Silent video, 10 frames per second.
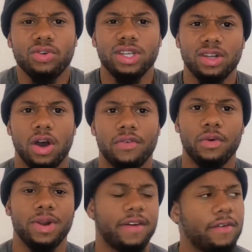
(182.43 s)
and off or
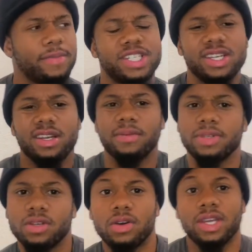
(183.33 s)
whatever, but she ended up,
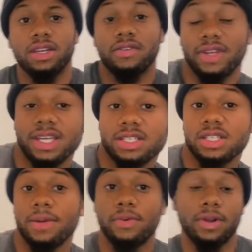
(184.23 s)
getting in a
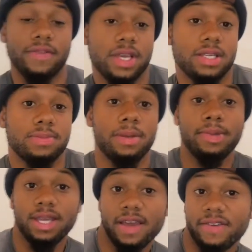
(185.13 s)
relationship, whatever the case may
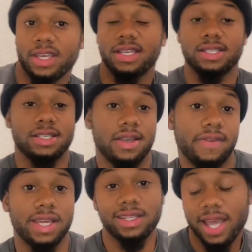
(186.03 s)
be, having kids and stuff
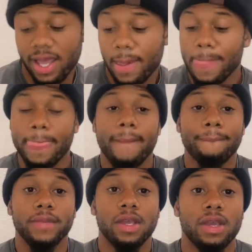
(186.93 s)
like that.
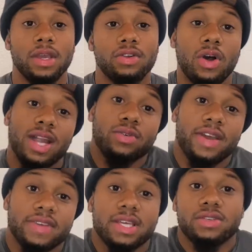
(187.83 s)
I don't
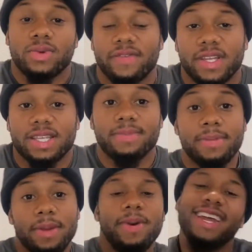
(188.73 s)
have kids or whatever the case may
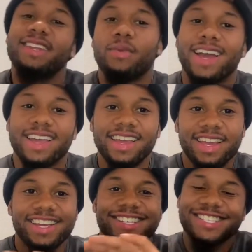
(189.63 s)
be, but anyway.
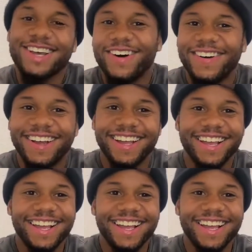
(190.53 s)
So,